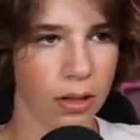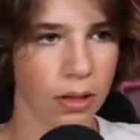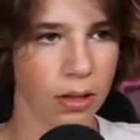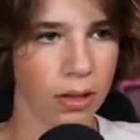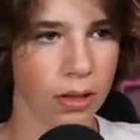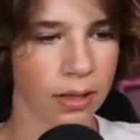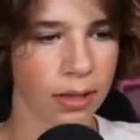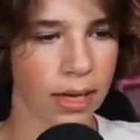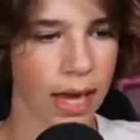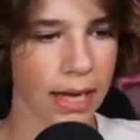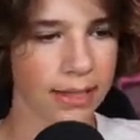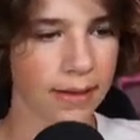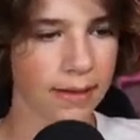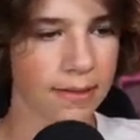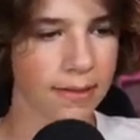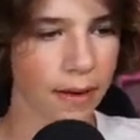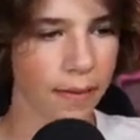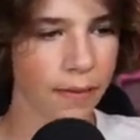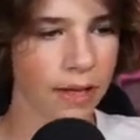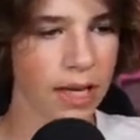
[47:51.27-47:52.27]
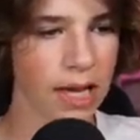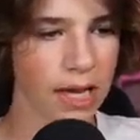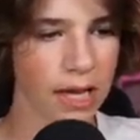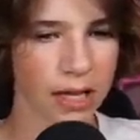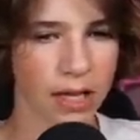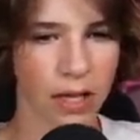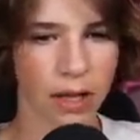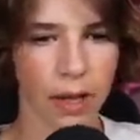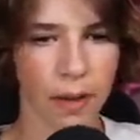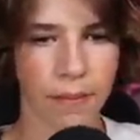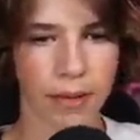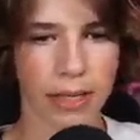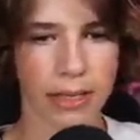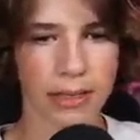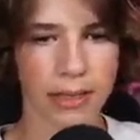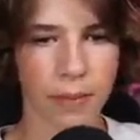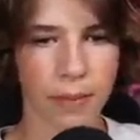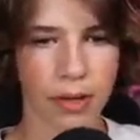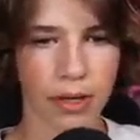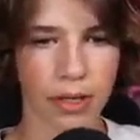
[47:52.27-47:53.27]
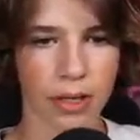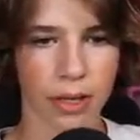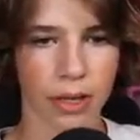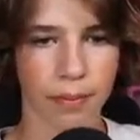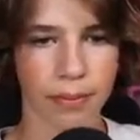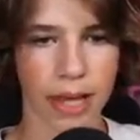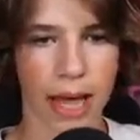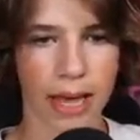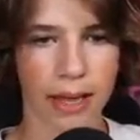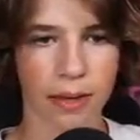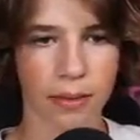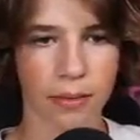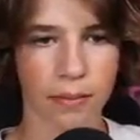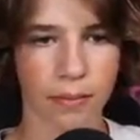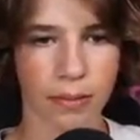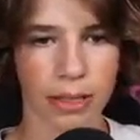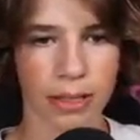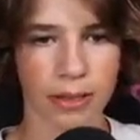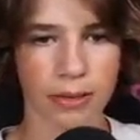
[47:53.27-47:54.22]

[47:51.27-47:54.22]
Guys, if someone can clip, can someone clip that?